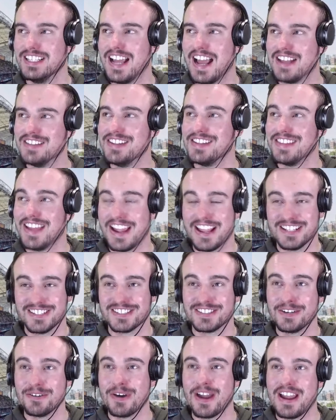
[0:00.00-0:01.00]
and then they
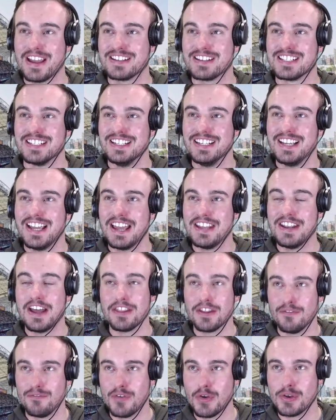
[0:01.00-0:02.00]
still had
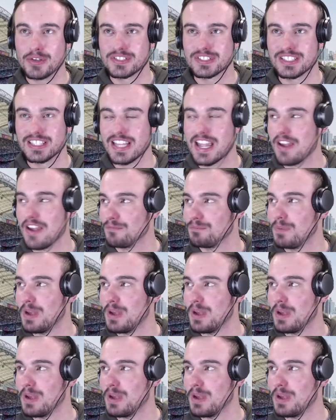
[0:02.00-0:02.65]
another verse left.